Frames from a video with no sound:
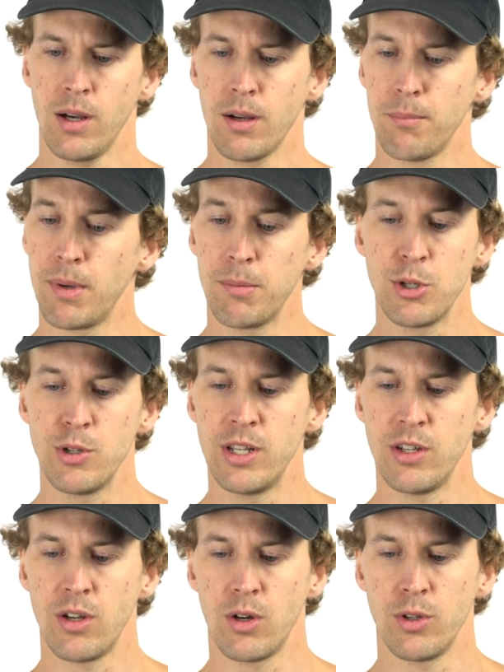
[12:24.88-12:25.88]
maybe you
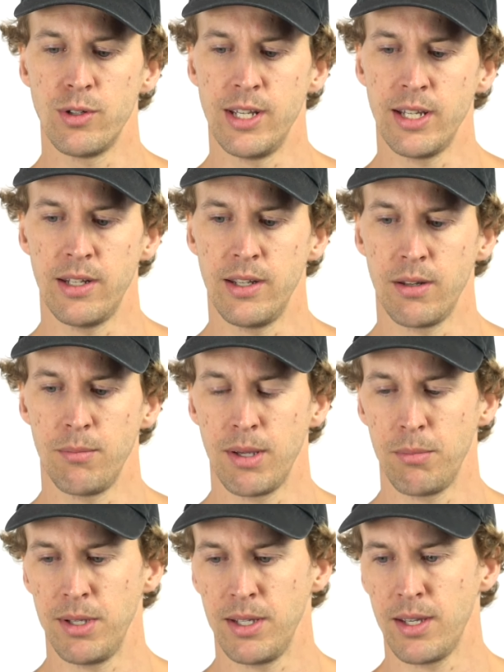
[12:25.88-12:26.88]
didn't know you did, and
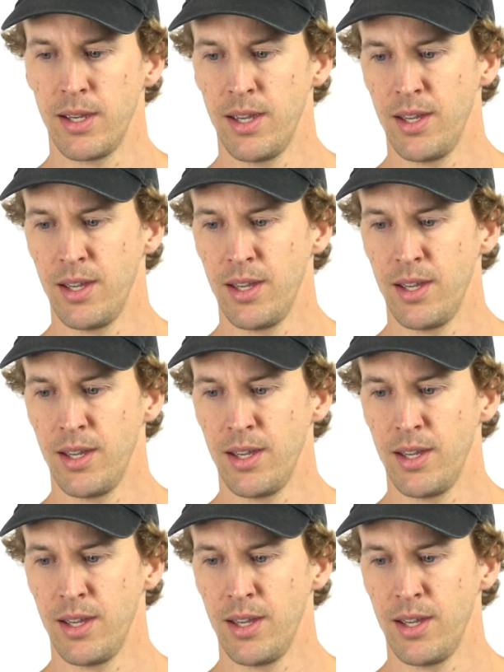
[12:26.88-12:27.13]
maybe